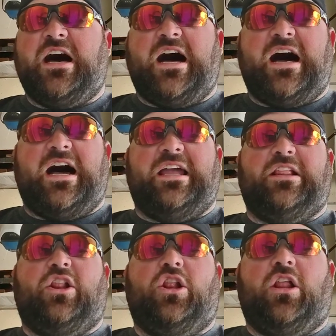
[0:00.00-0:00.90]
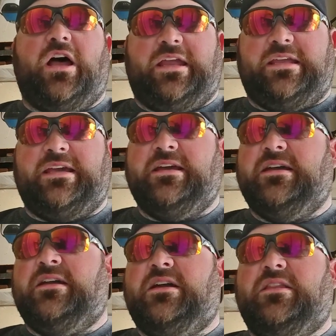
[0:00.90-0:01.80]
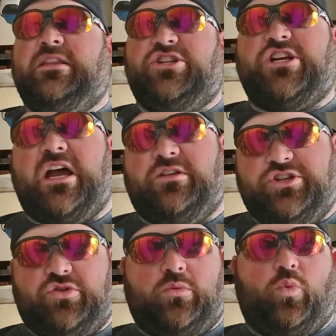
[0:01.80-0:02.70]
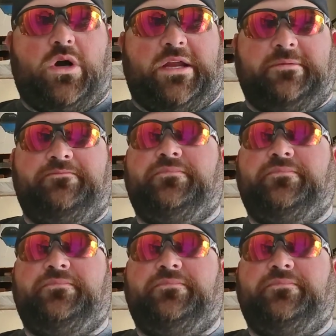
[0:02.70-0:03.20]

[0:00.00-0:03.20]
I like the Challenger in white.